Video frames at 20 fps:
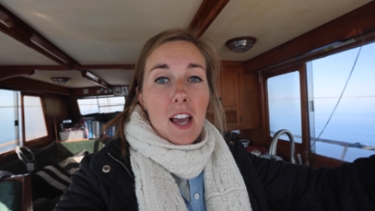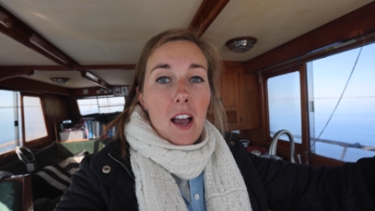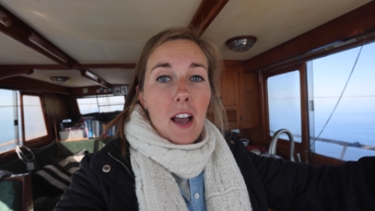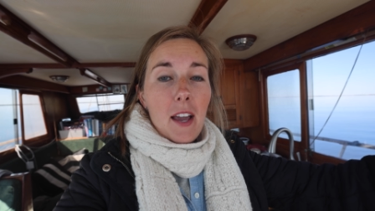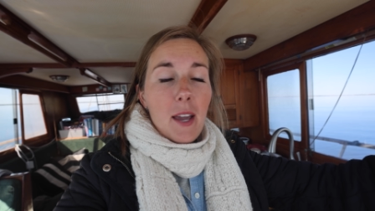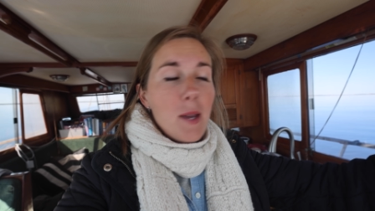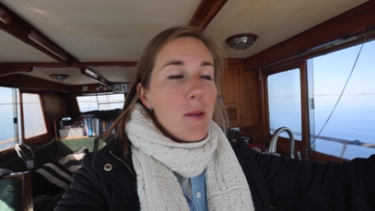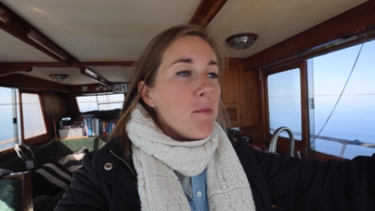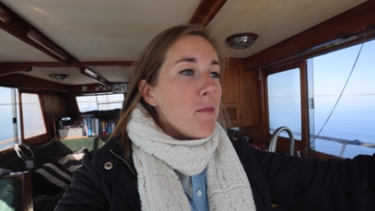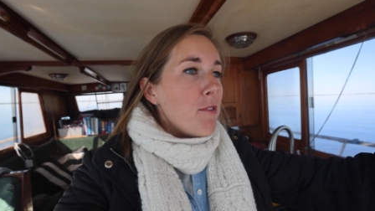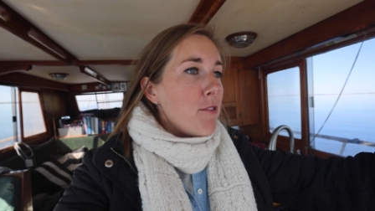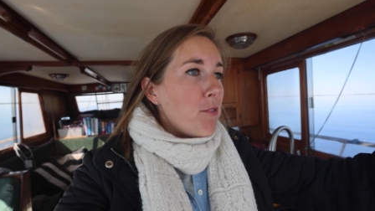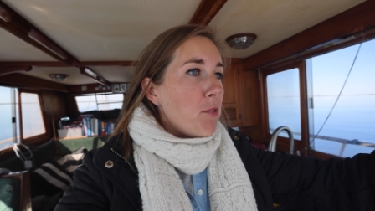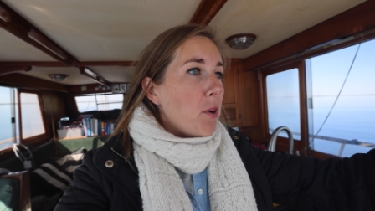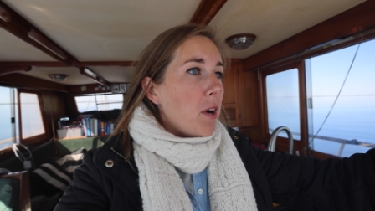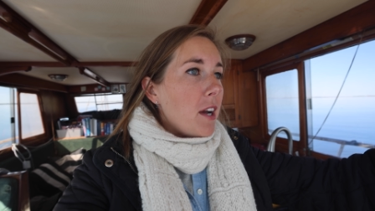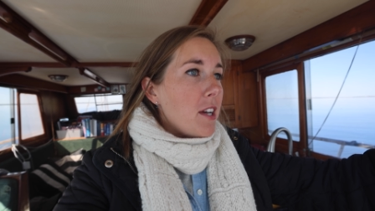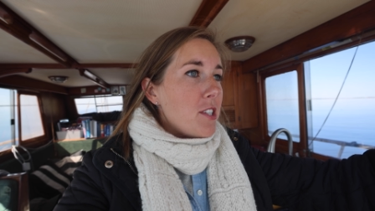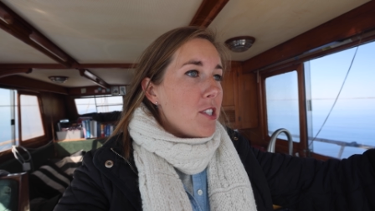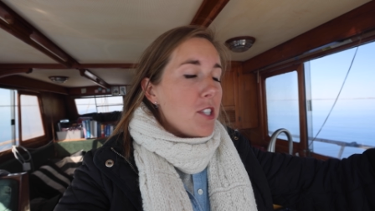time
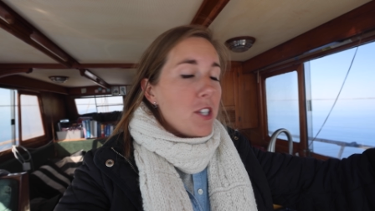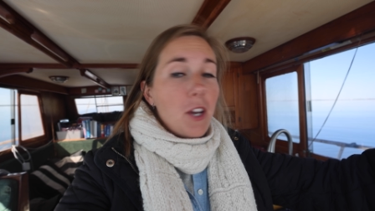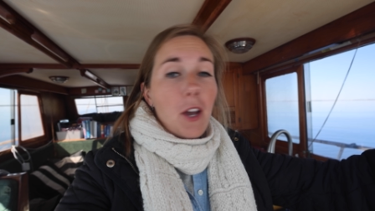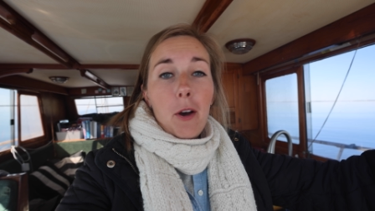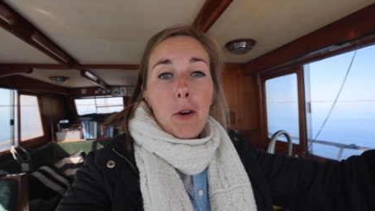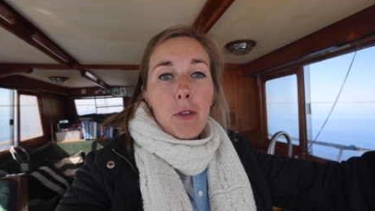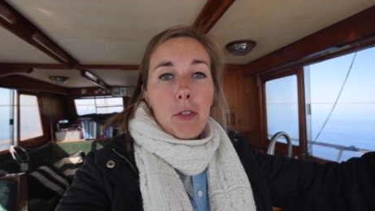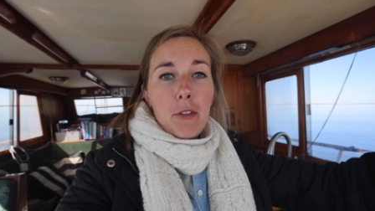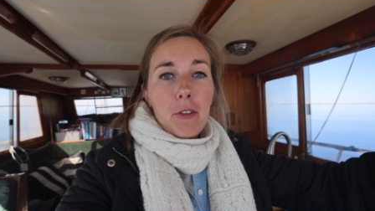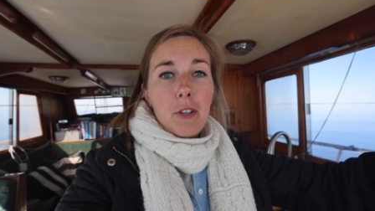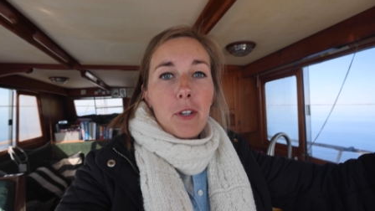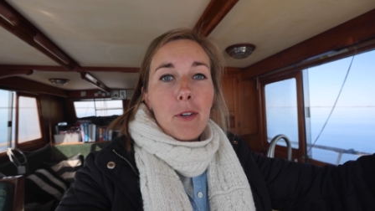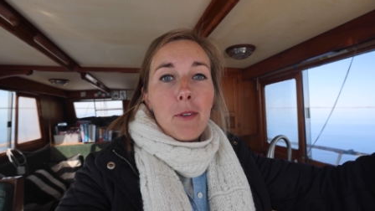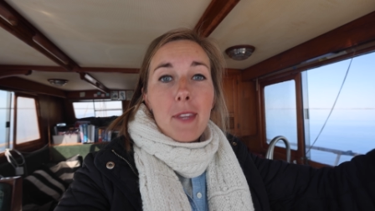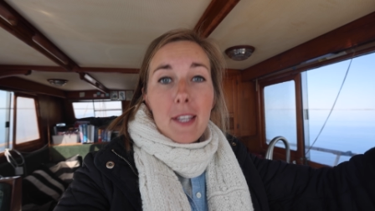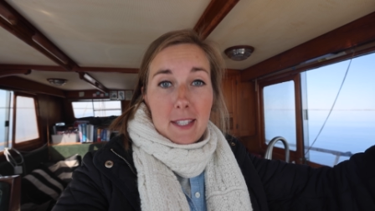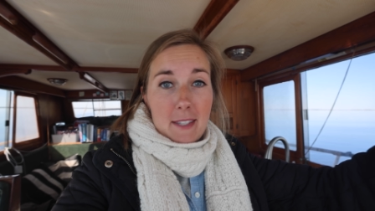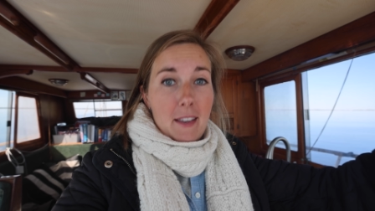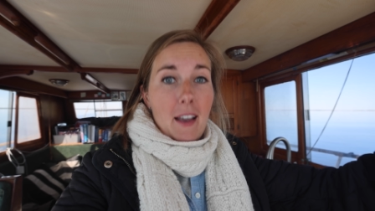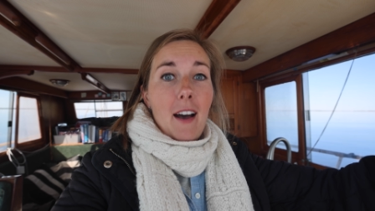for us to go through
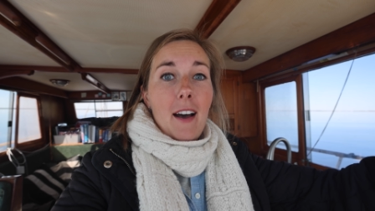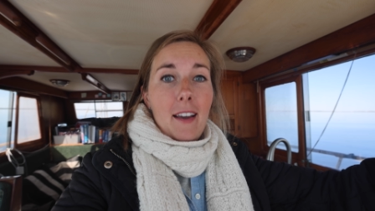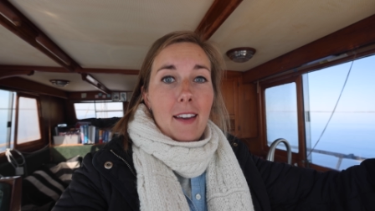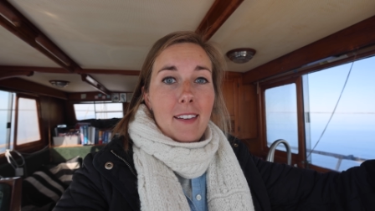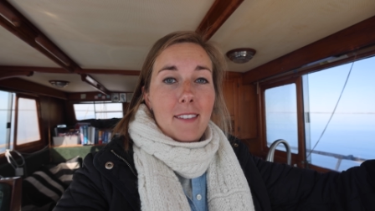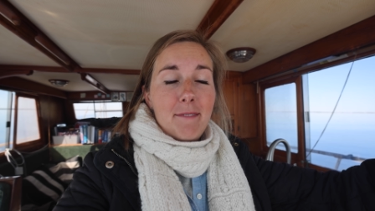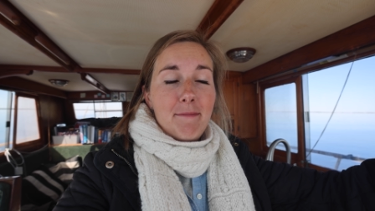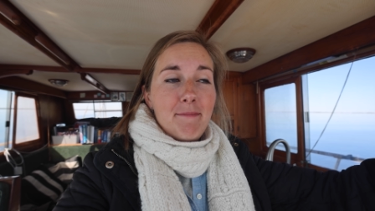this cut.